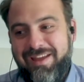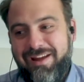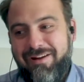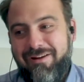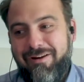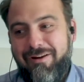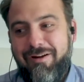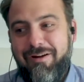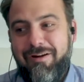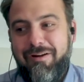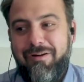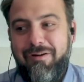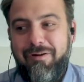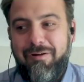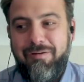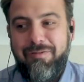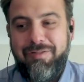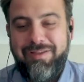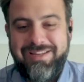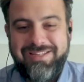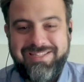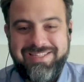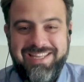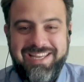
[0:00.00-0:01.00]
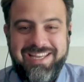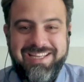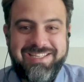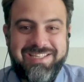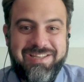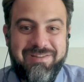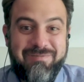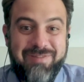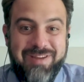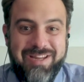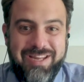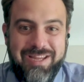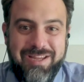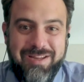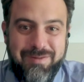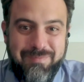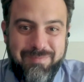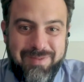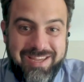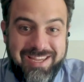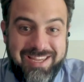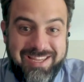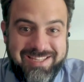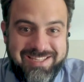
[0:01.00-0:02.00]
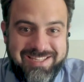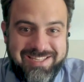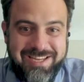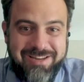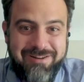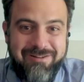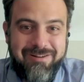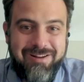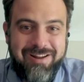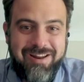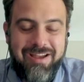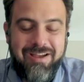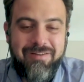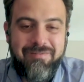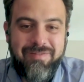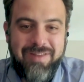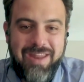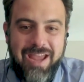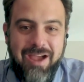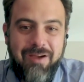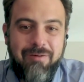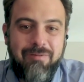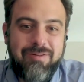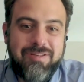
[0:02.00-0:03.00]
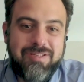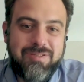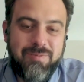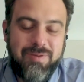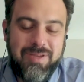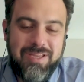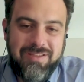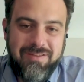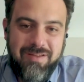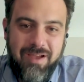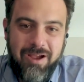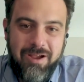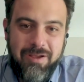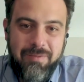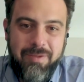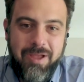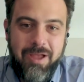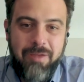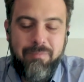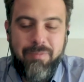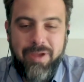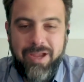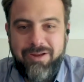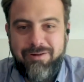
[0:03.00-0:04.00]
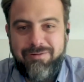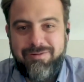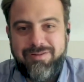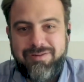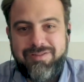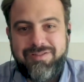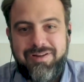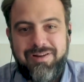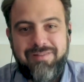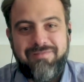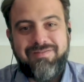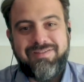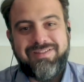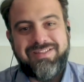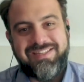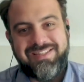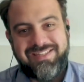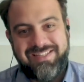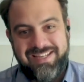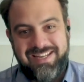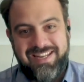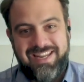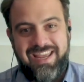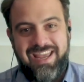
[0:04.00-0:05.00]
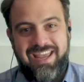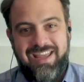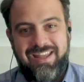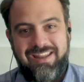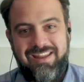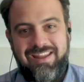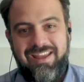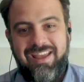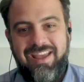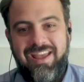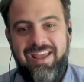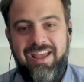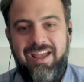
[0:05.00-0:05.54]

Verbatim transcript: there are all these things that we need to be considerate of now as we talk about microservices and